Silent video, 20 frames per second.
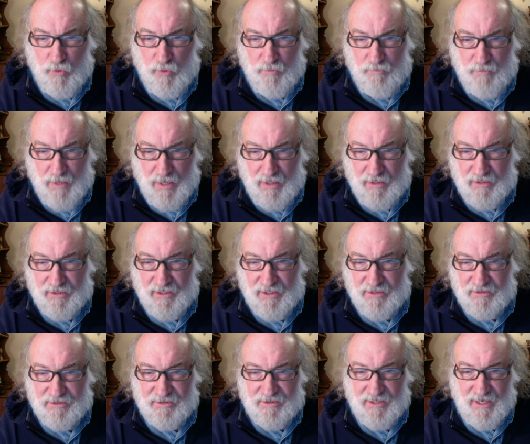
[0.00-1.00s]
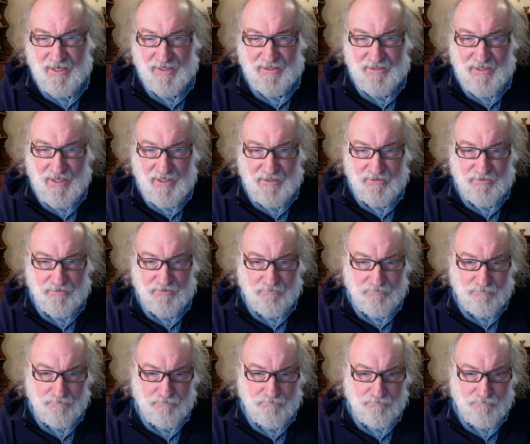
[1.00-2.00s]
rebel against a
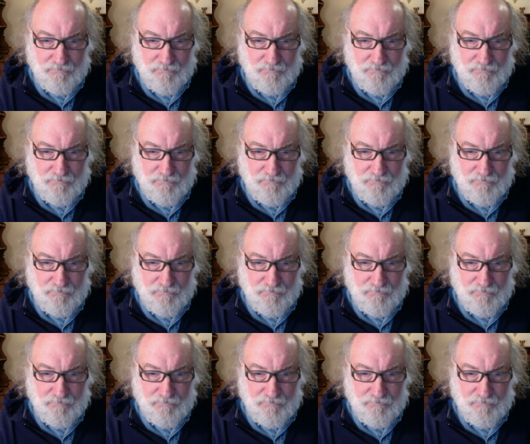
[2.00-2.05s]
kingdom.